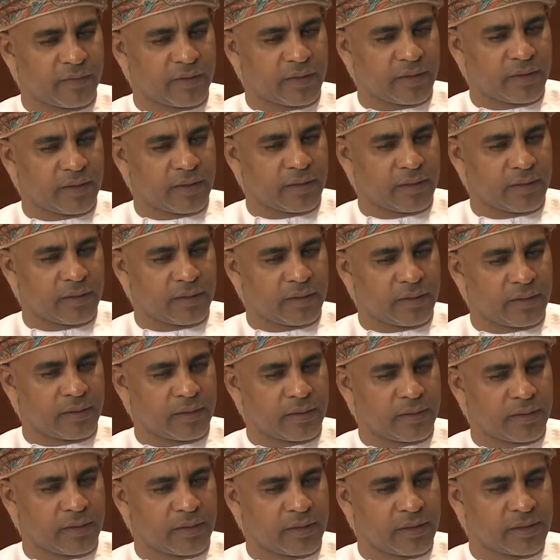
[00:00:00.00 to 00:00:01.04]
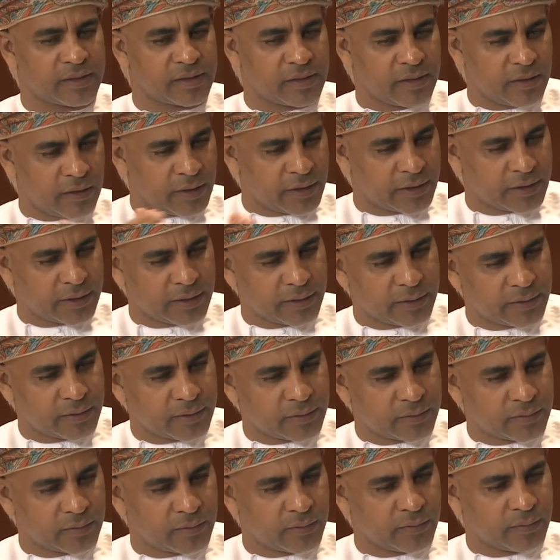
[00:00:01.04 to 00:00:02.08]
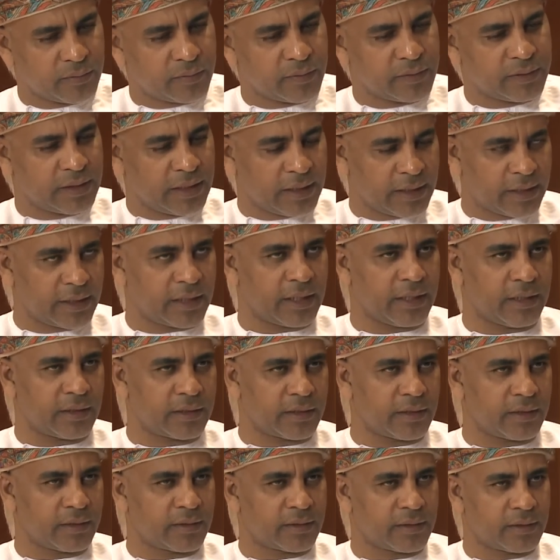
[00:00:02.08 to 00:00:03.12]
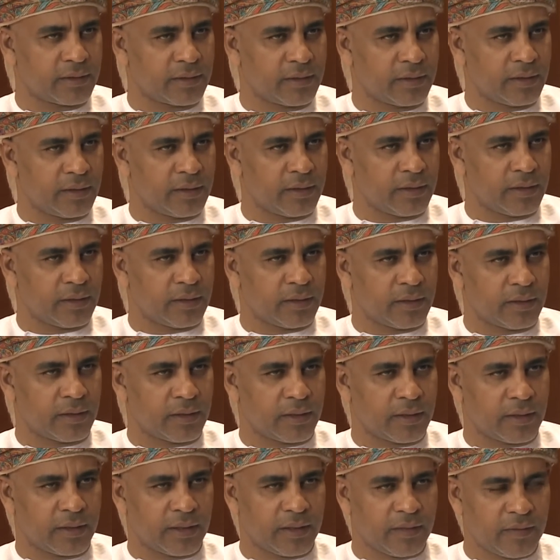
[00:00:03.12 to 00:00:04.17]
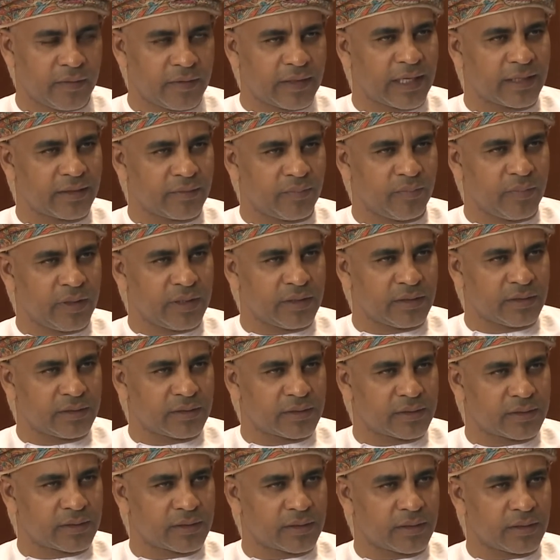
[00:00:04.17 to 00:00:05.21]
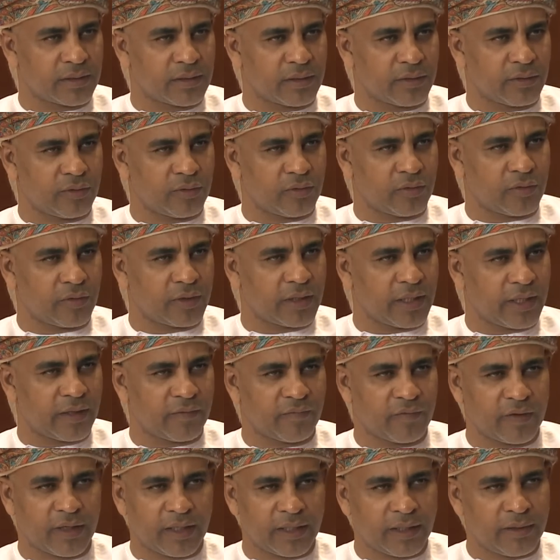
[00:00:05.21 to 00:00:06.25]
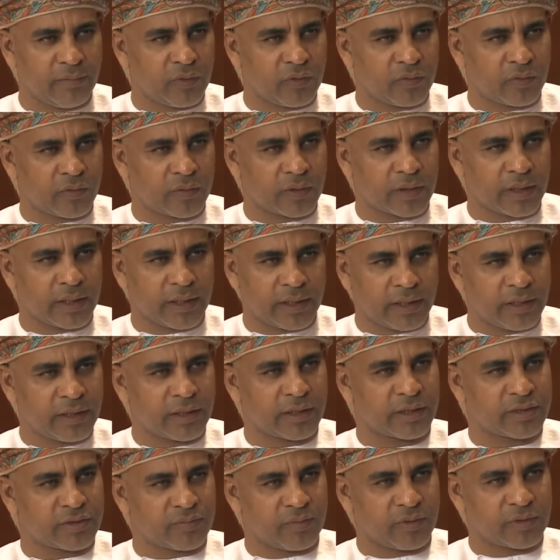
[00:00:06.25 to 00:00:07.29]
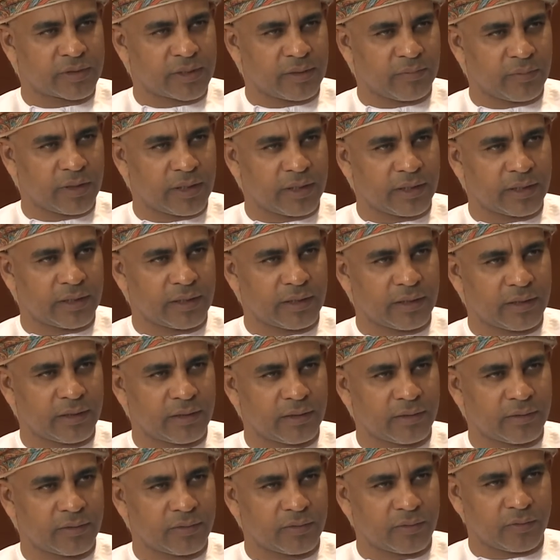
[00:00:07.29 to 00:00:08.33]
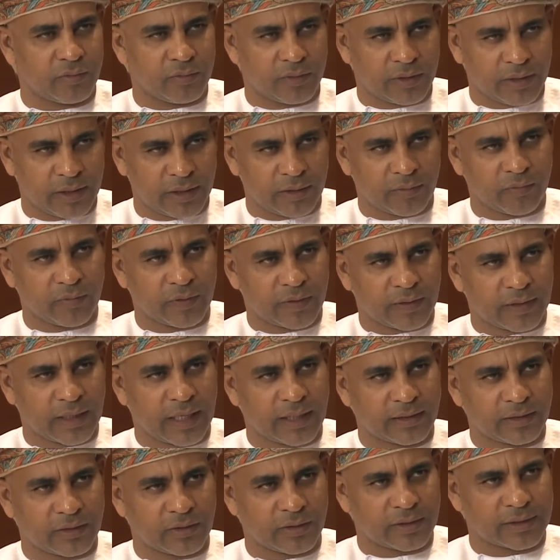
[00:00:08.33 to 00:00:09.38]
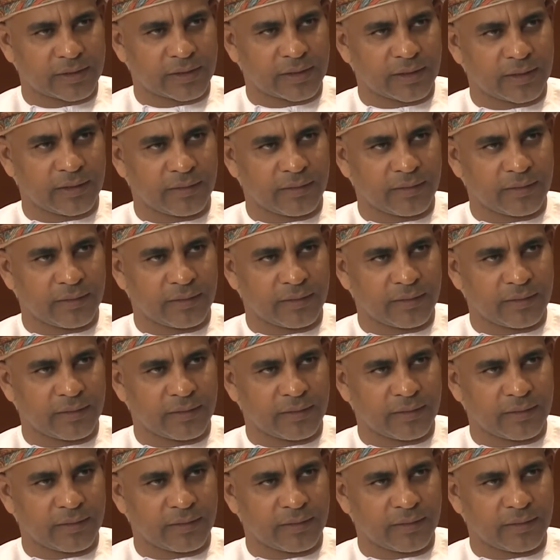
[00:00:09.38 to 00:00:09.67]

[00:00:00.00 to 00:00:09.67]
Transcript: uh escalated or delegated, uh, if that means you don't have any more any responsibility to deal with that risk.